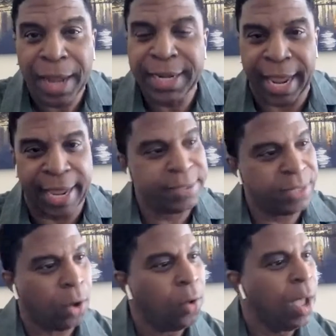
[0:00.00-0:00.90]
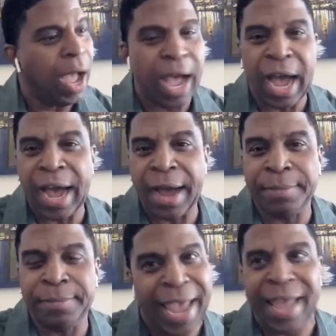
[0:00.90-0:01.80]
Monday. Wow. So
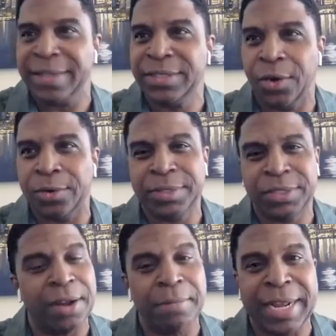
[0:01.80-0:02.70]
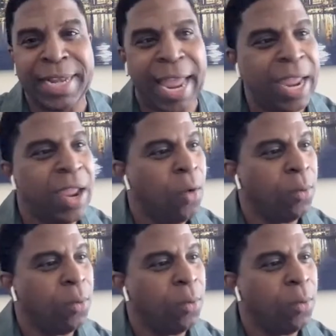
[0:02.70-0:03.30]
um, yeah, so starting Monday,